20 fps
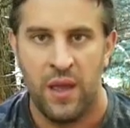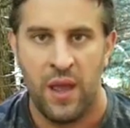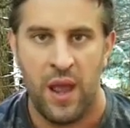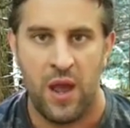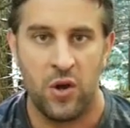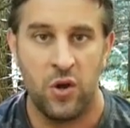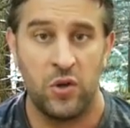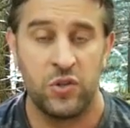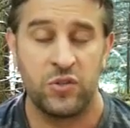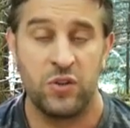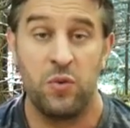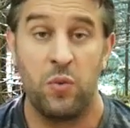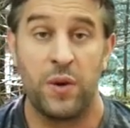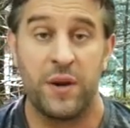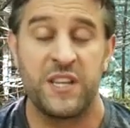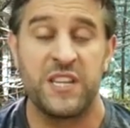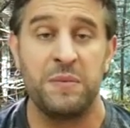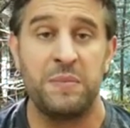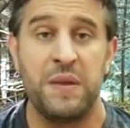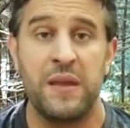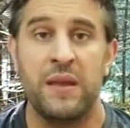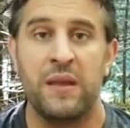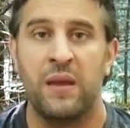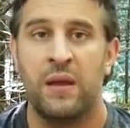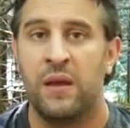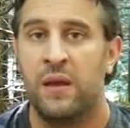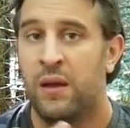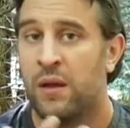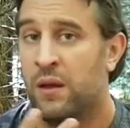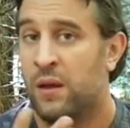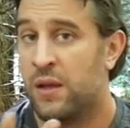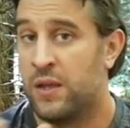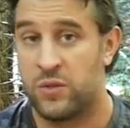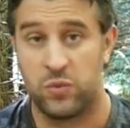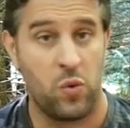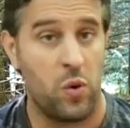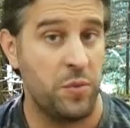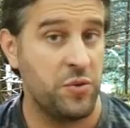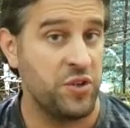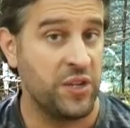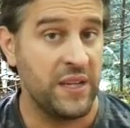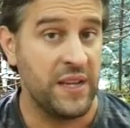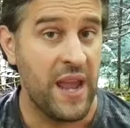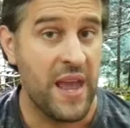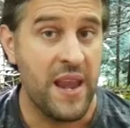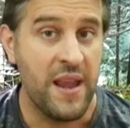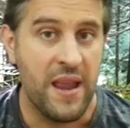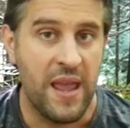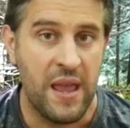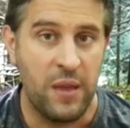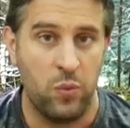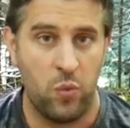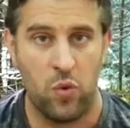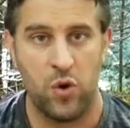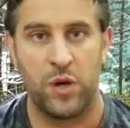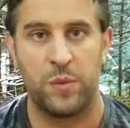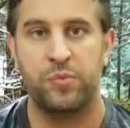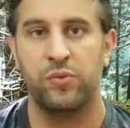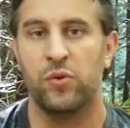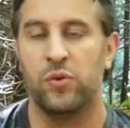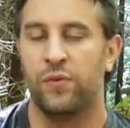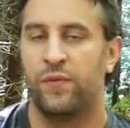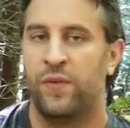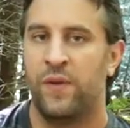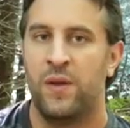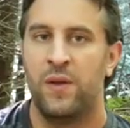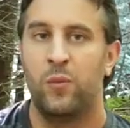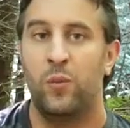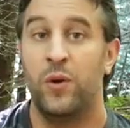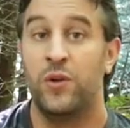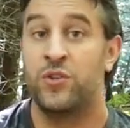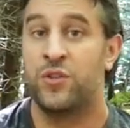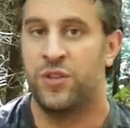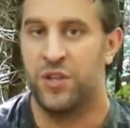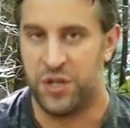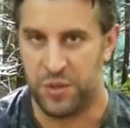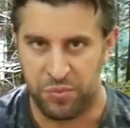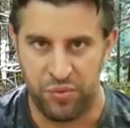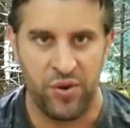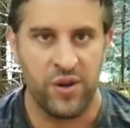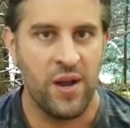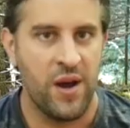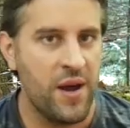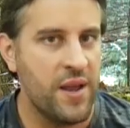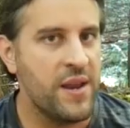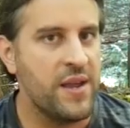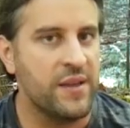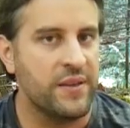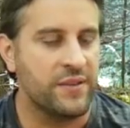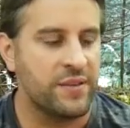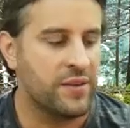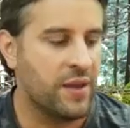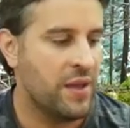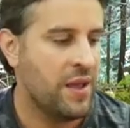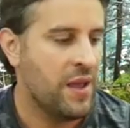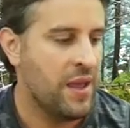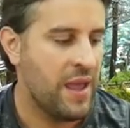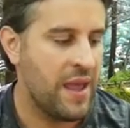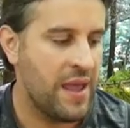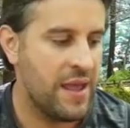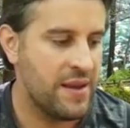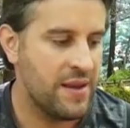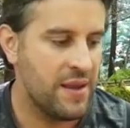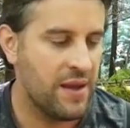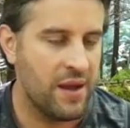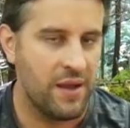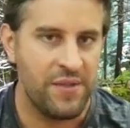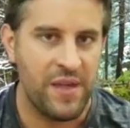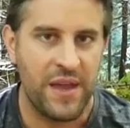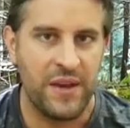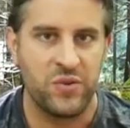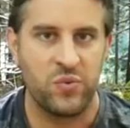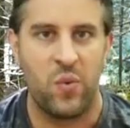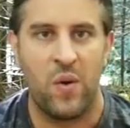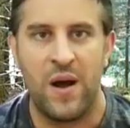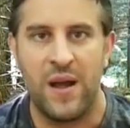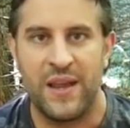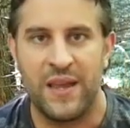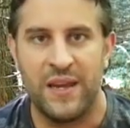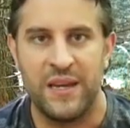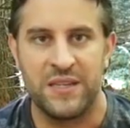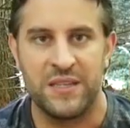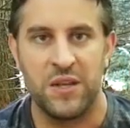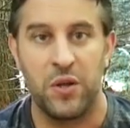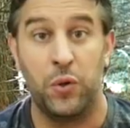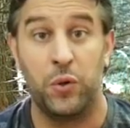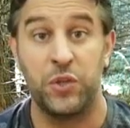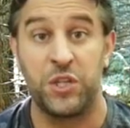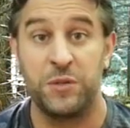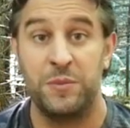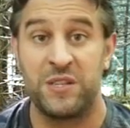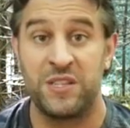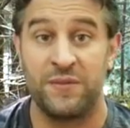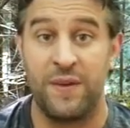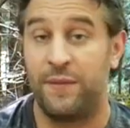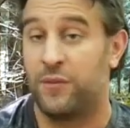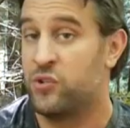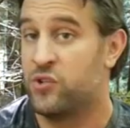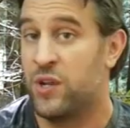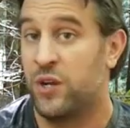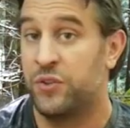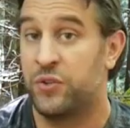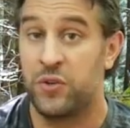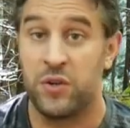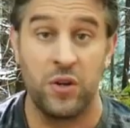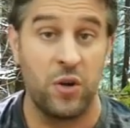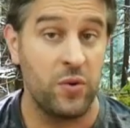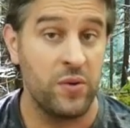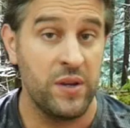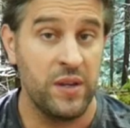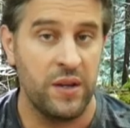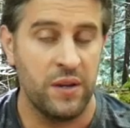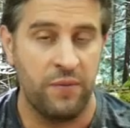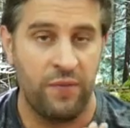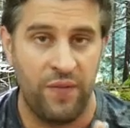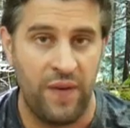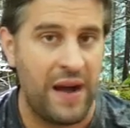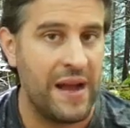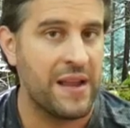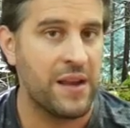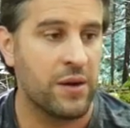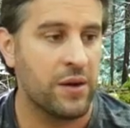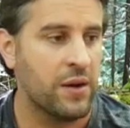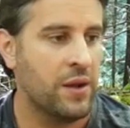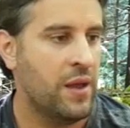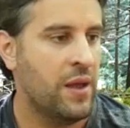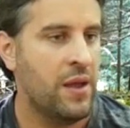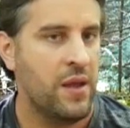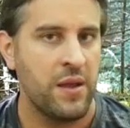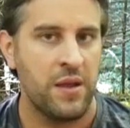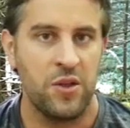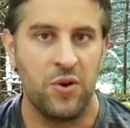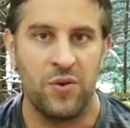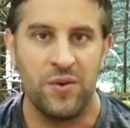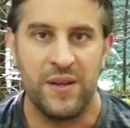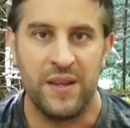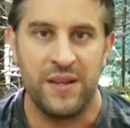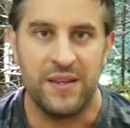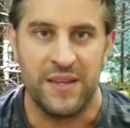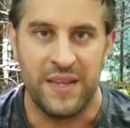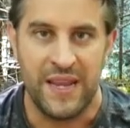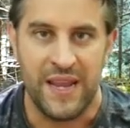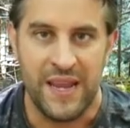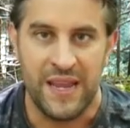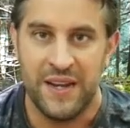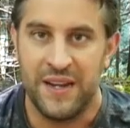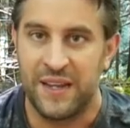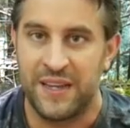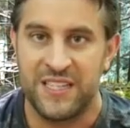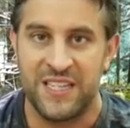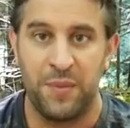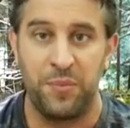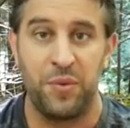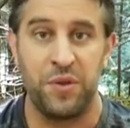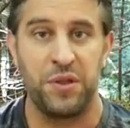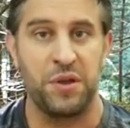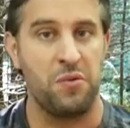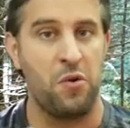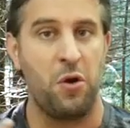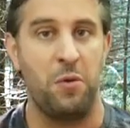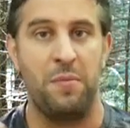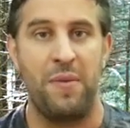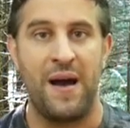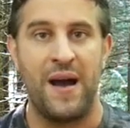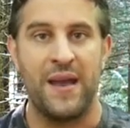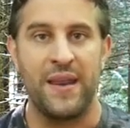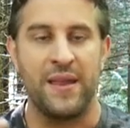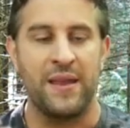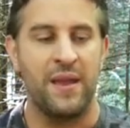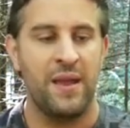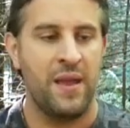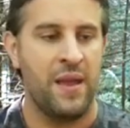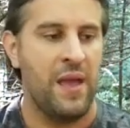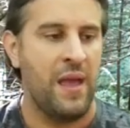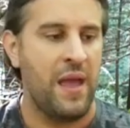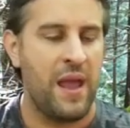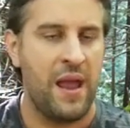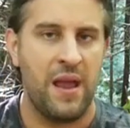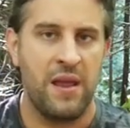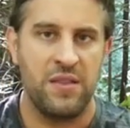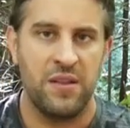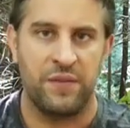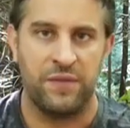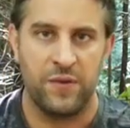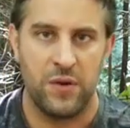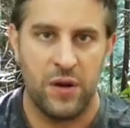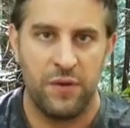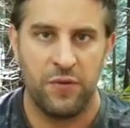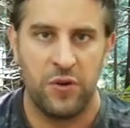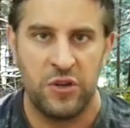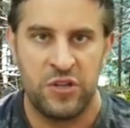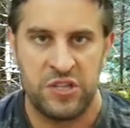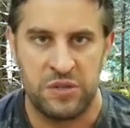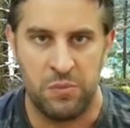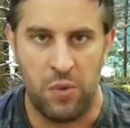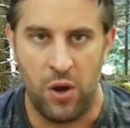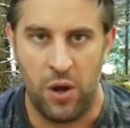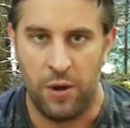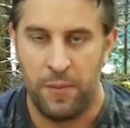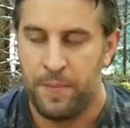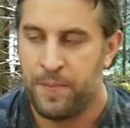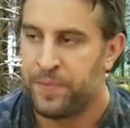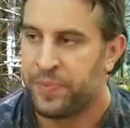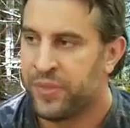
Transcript: And also you want it to be as warm as you can get it and waterproof, which the Debris Hut is. And uh, that is why it is the ultimate survival shelter. You don't need a fire. You don't need to heat it except with your own body. And they're very, very small.